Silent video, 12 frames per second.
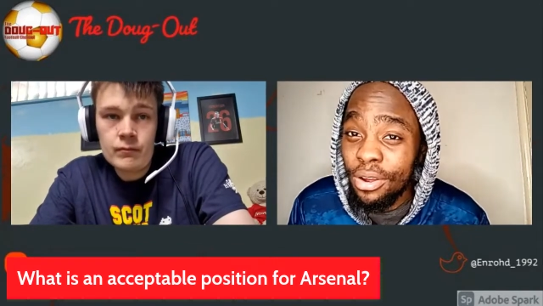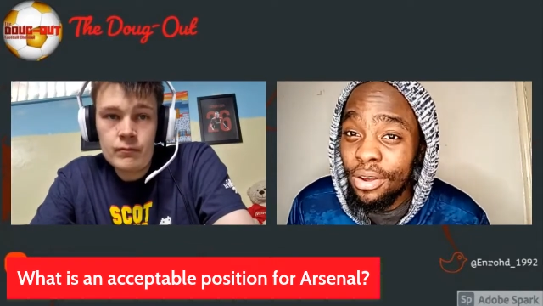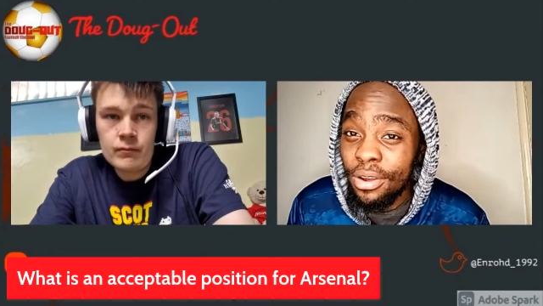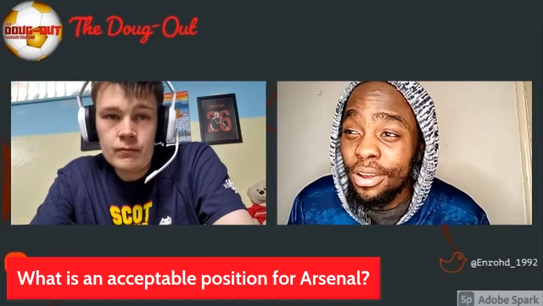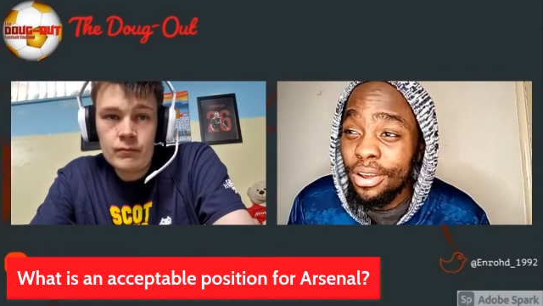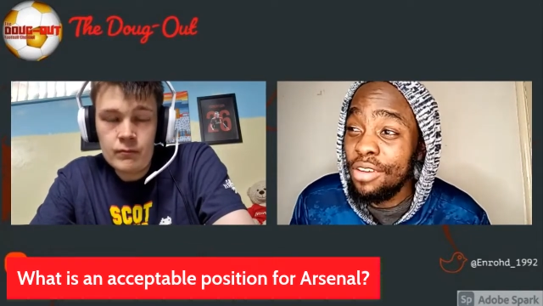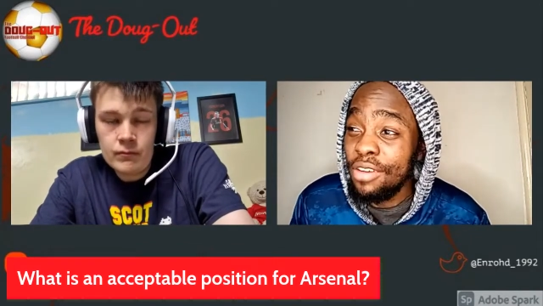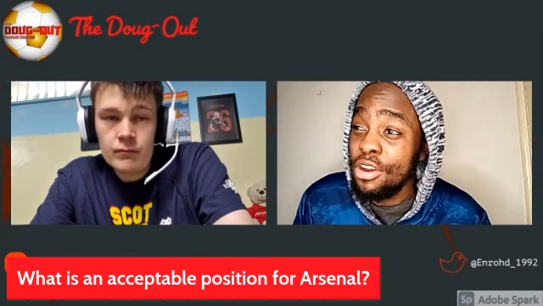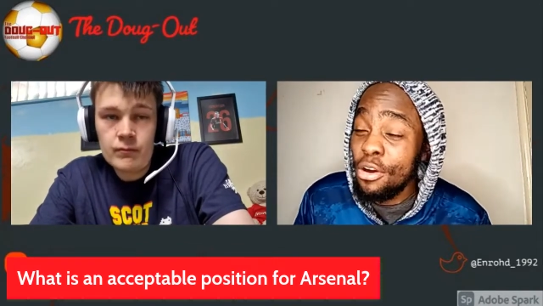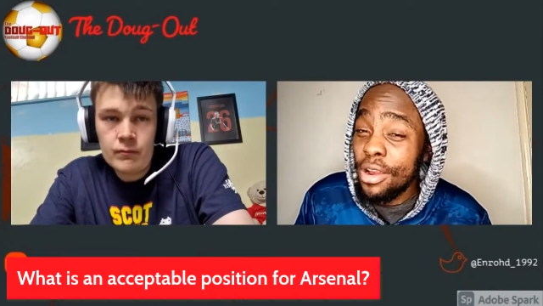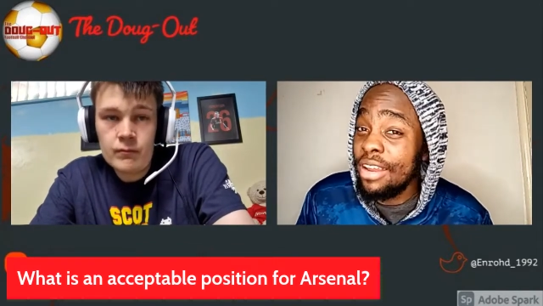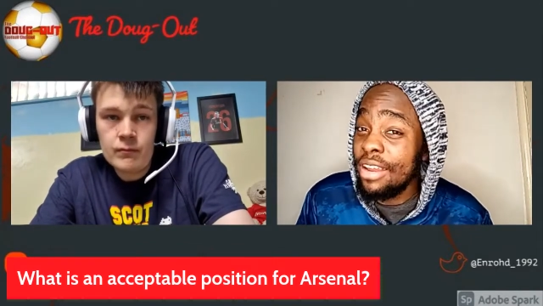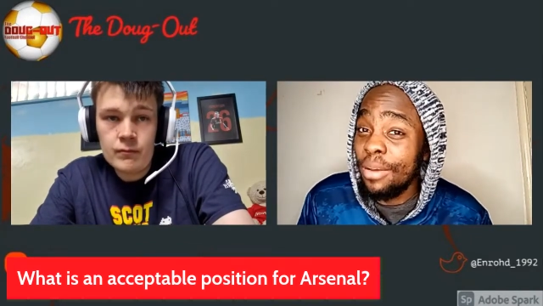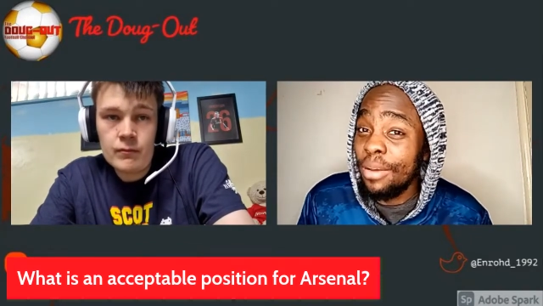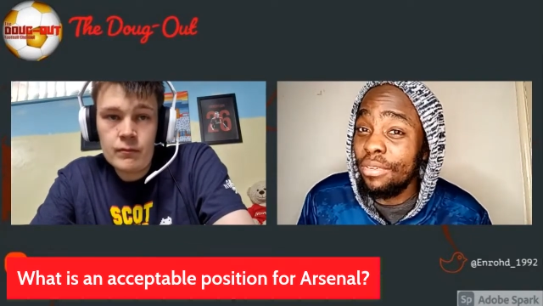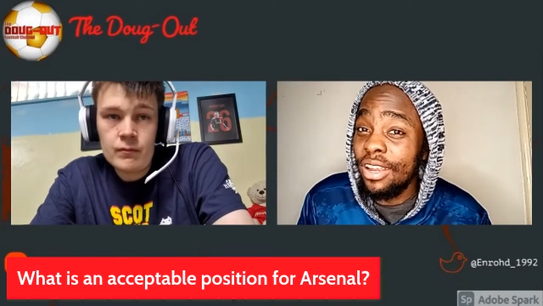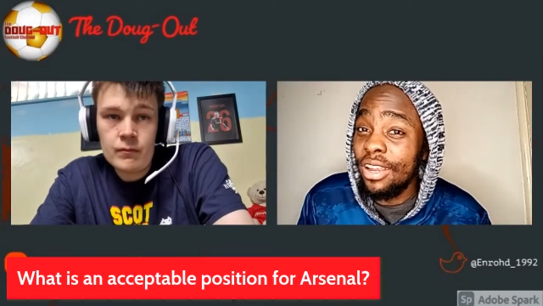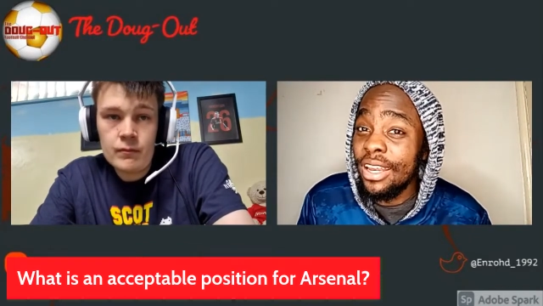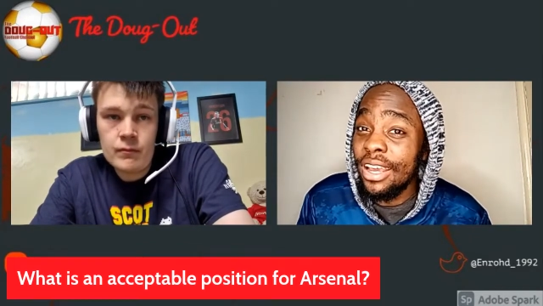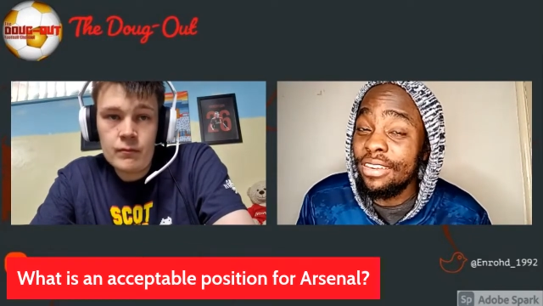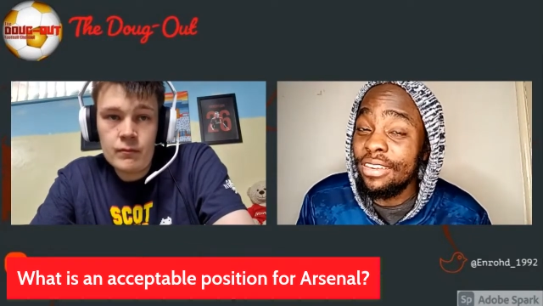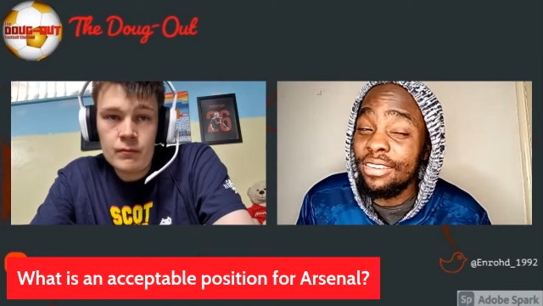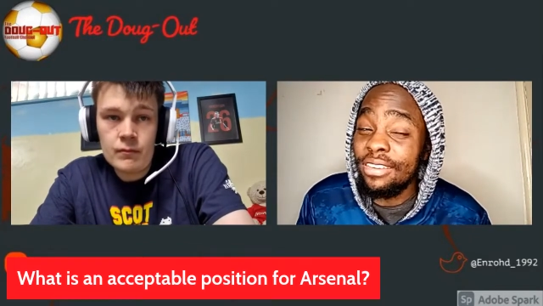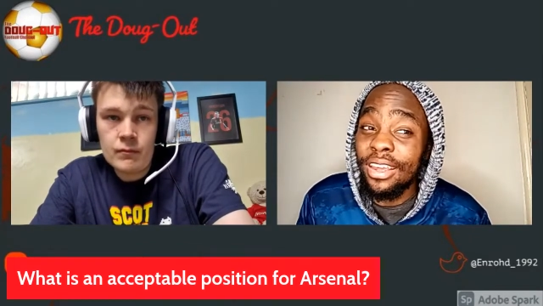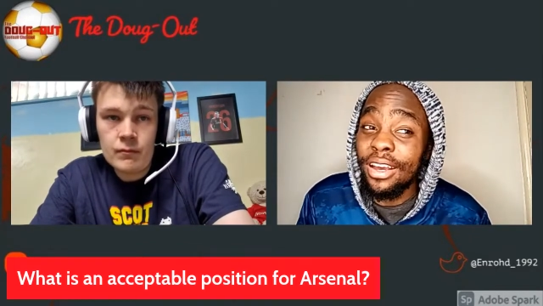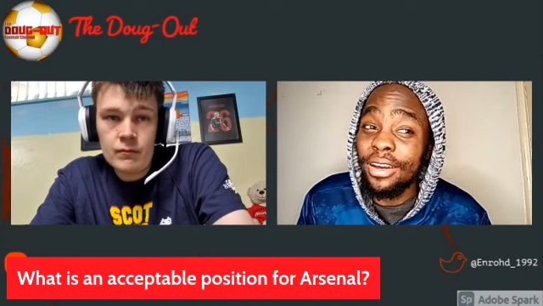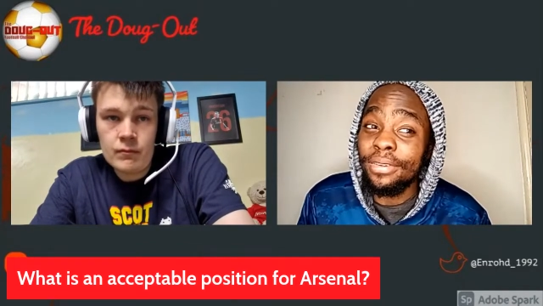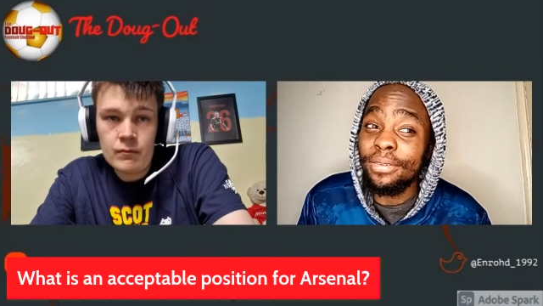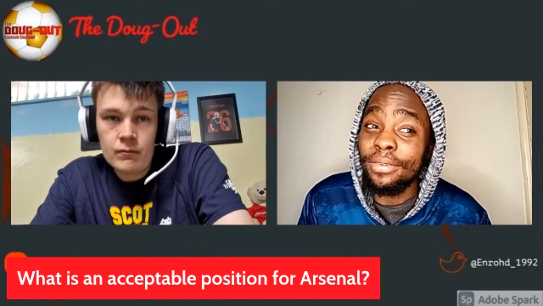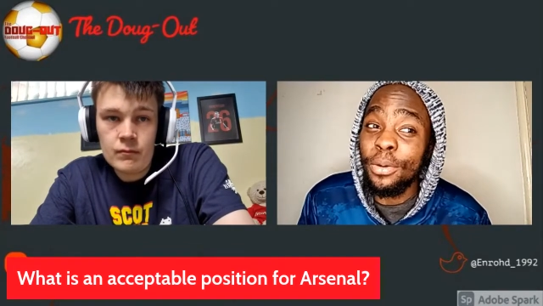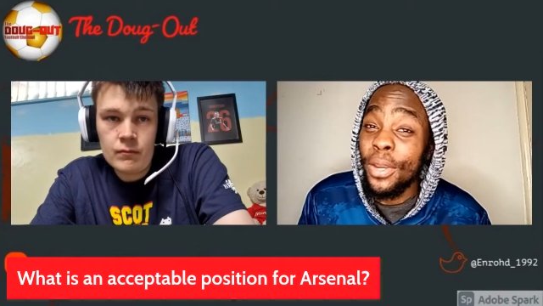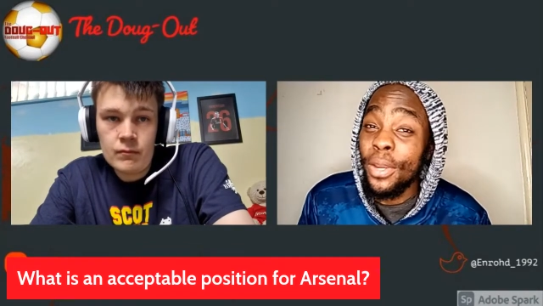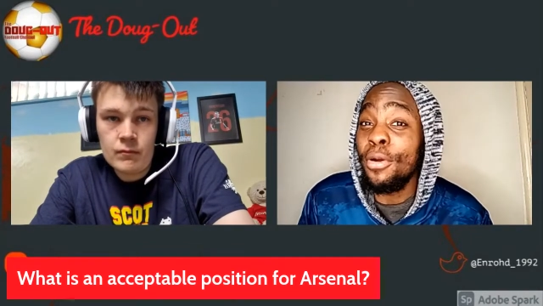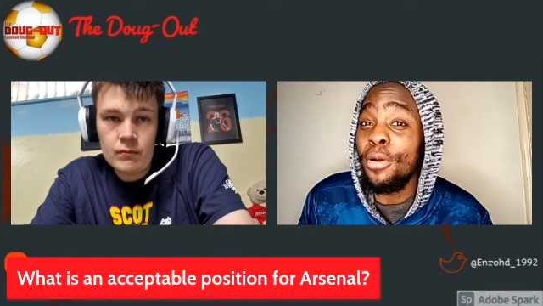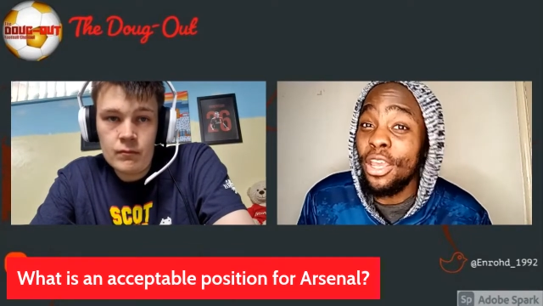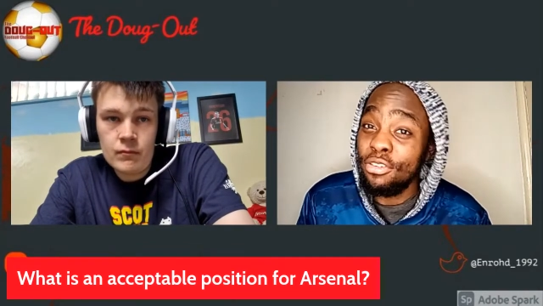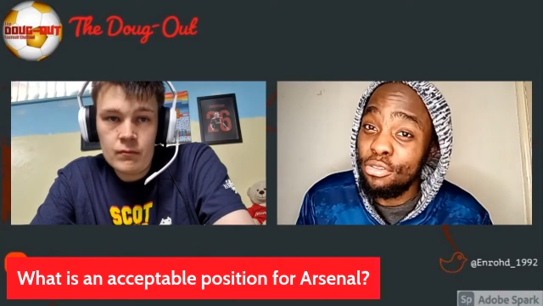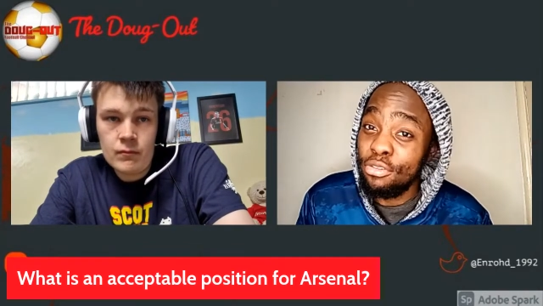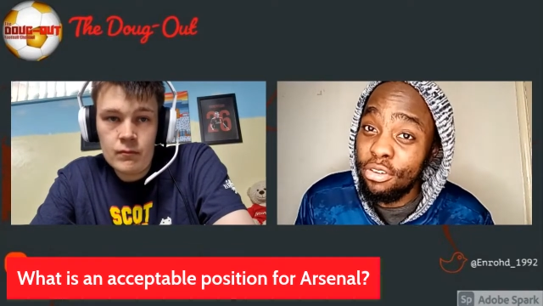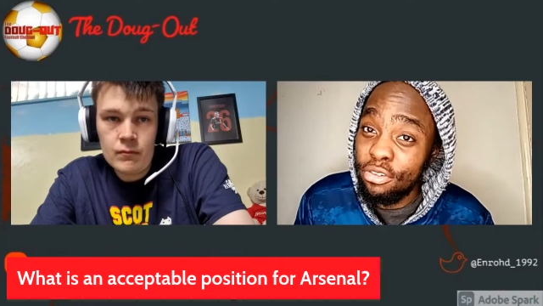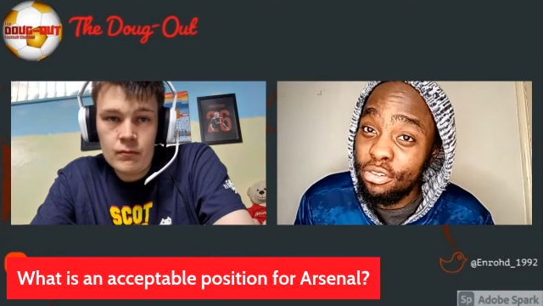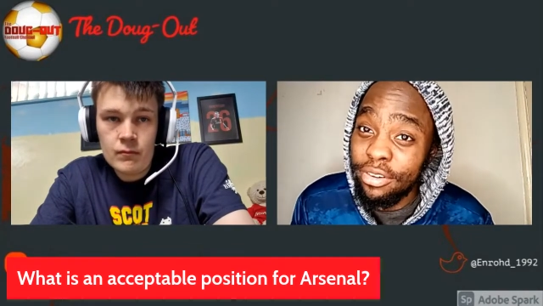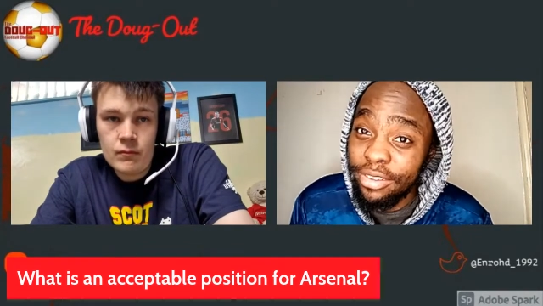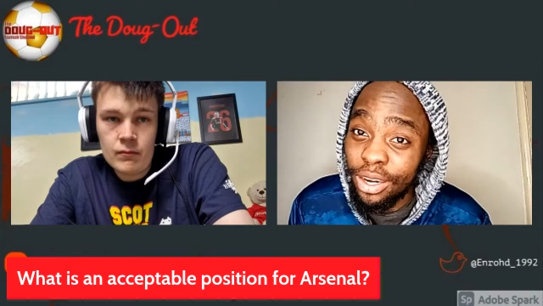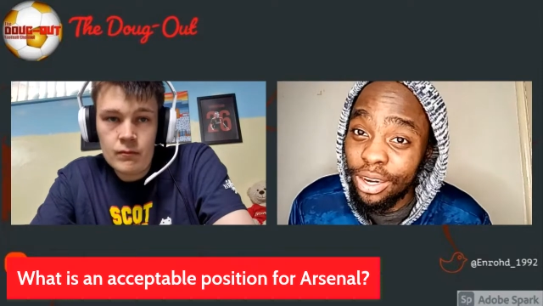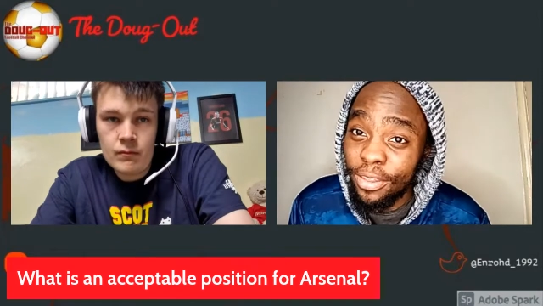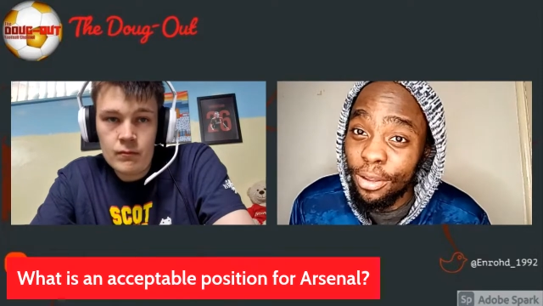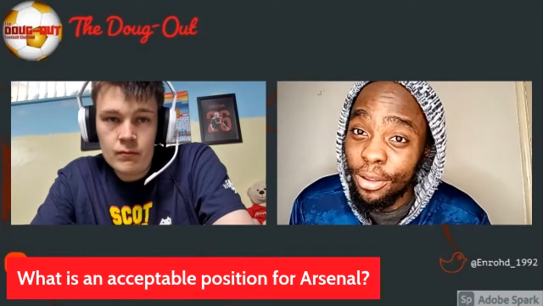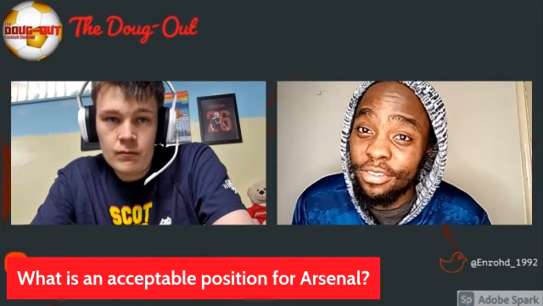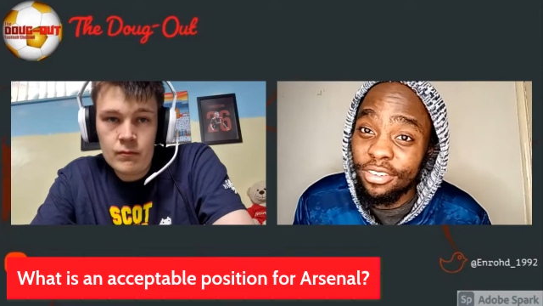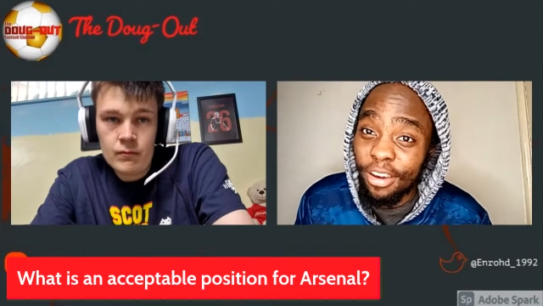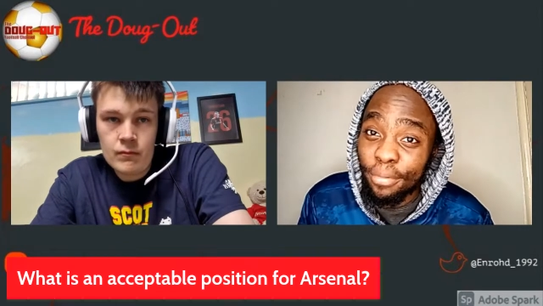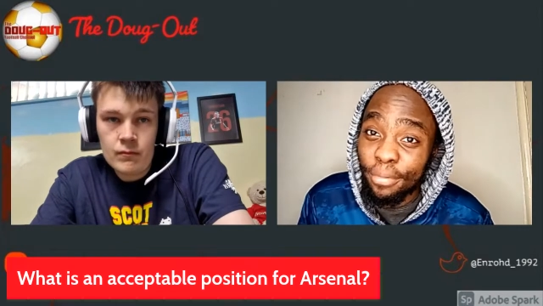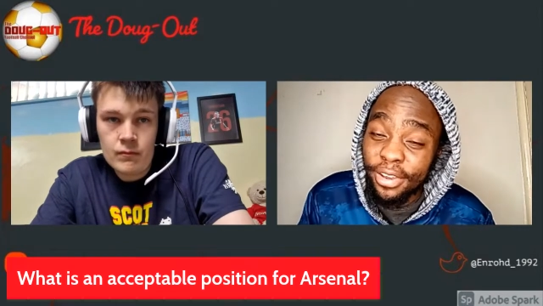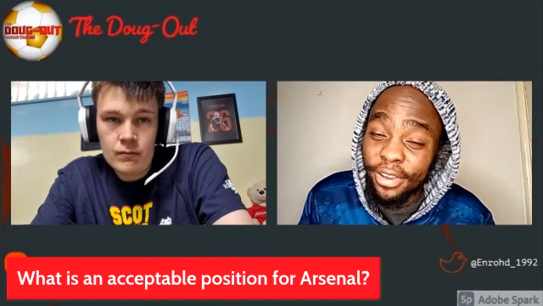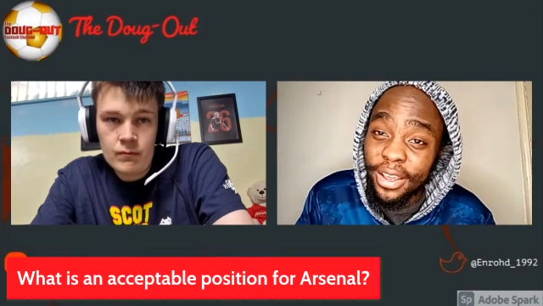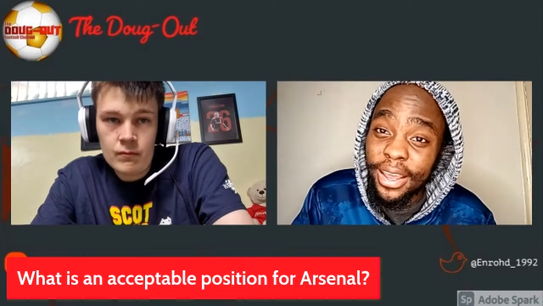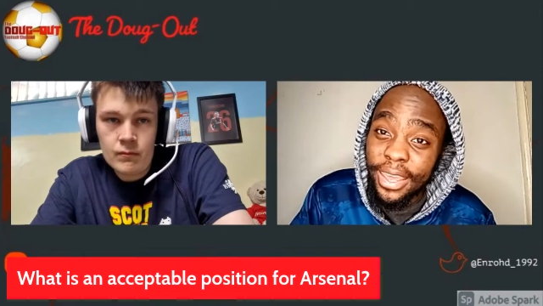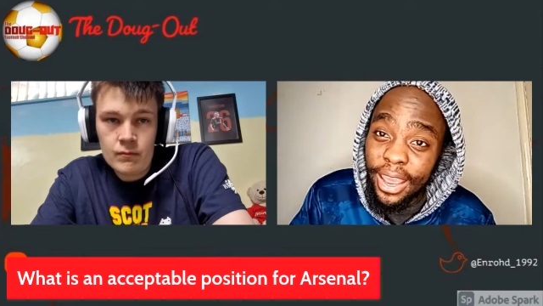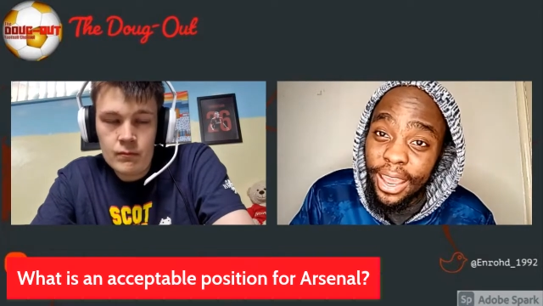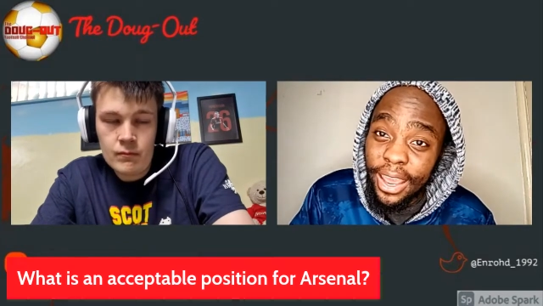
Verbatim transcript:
Speaker 1: if we don't get Champions League next year, we are going into 2023 without Champions League again.